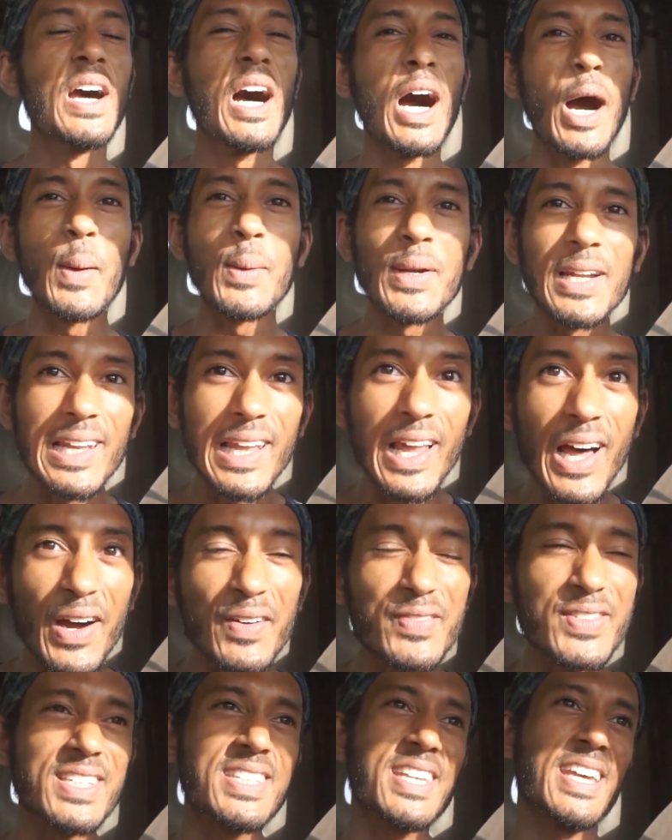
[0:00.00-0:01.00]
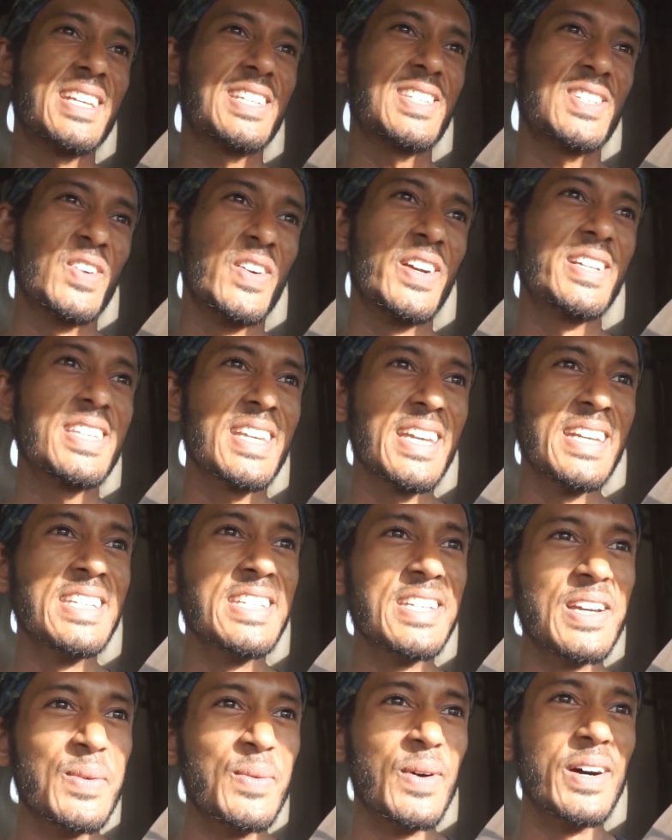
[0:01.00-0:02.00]
I would love to take Story to
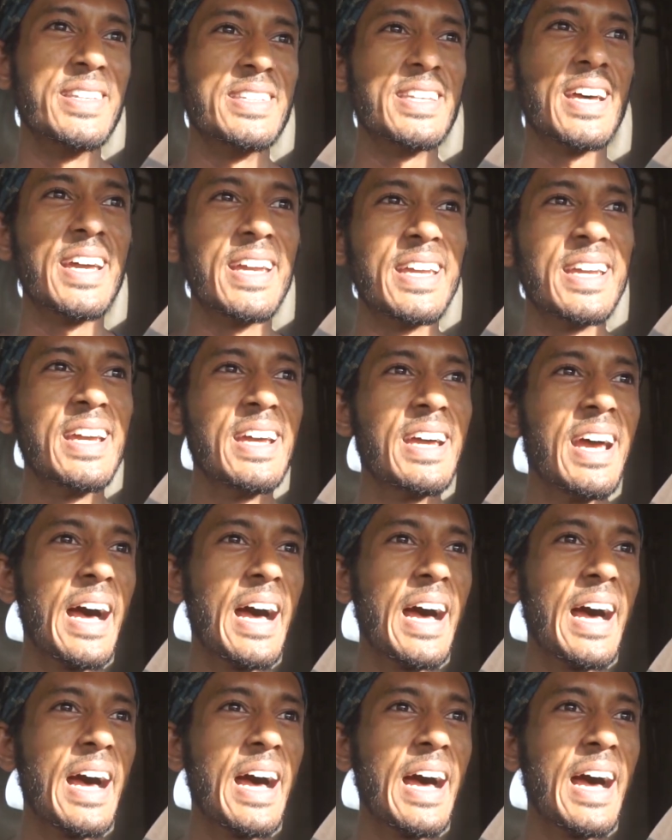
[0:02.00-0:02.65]
India one day.